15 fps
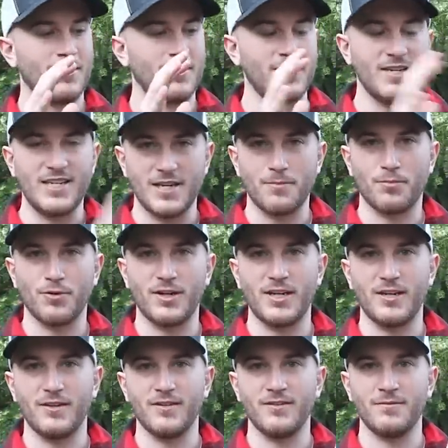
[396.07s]

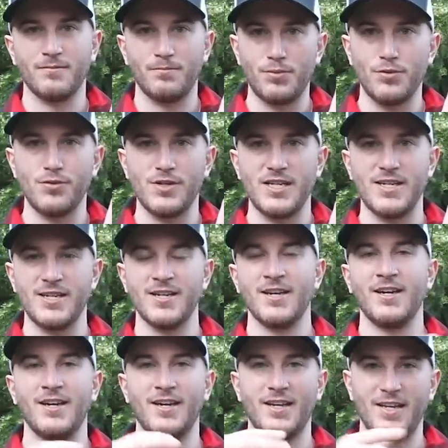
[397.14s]
neoprene bootie
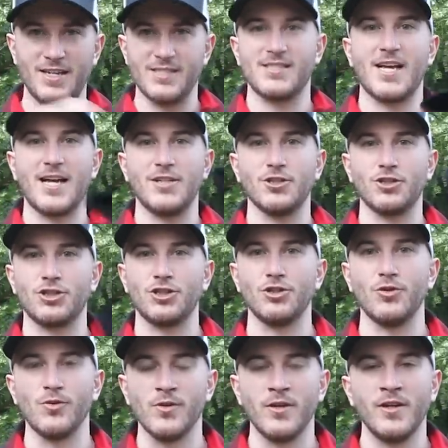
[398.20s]
inside your
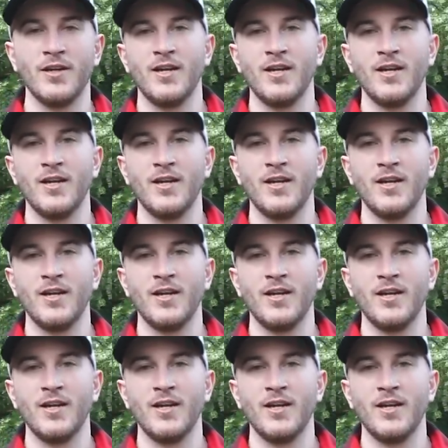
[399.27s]
shoe.